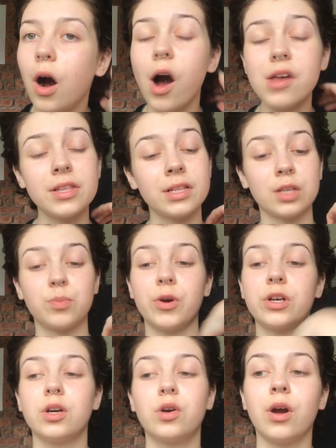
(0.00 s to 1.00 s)
I think that's
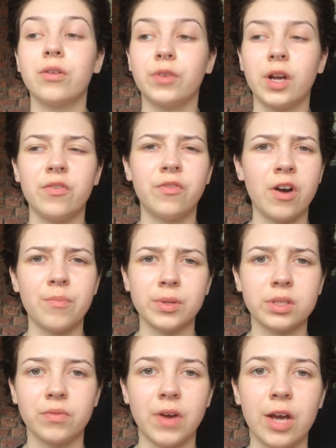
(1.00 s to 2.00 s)
pretty good going for like 5
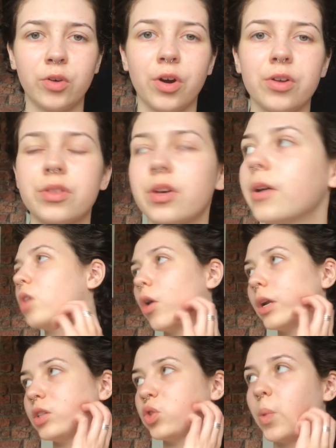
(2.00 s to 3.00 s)
months of hair growth.
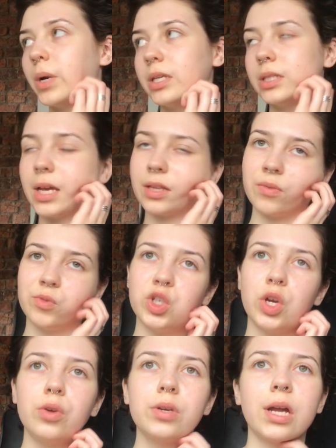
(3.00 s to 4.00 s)
Currently the 26th of
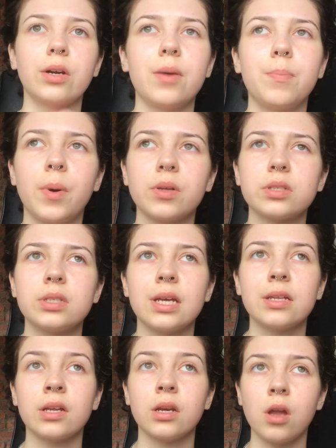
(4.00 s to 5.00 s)
June, and I buzzed
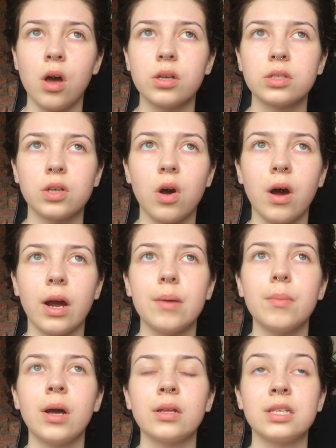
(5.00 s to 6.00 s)
it the last
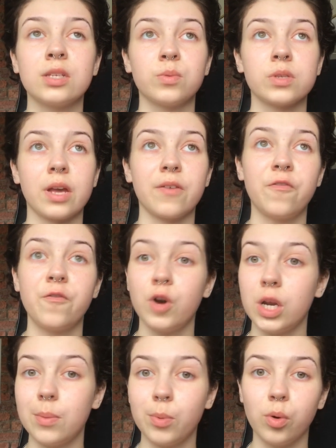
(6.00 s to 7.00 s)
time, and this was like
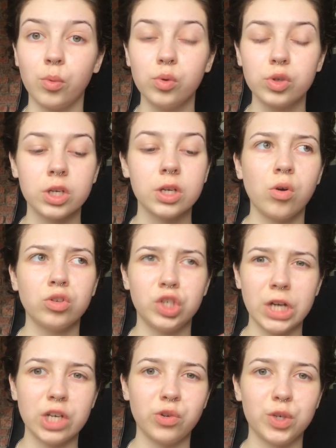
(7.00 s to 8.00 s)
fully bald on
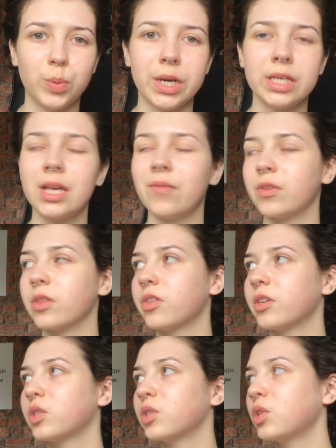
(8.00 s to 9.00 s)
January
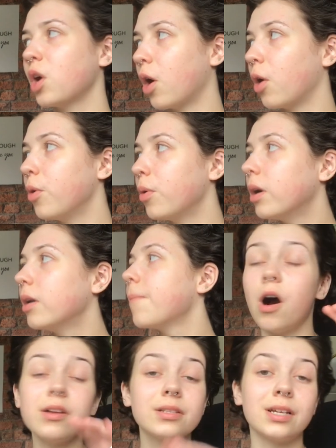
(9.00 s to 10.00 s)
27th. So
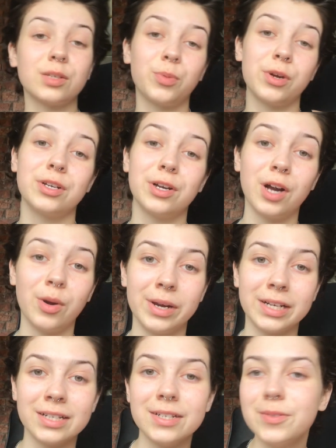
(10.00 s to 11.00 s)
I think that's pretty good
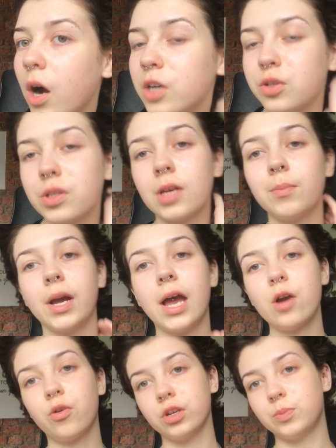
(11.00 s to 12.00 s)
going. I do think my
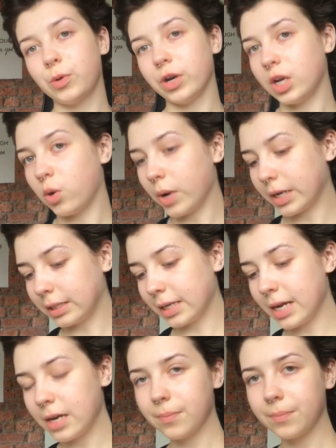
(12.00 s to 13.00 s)
hair grows pretty quickly.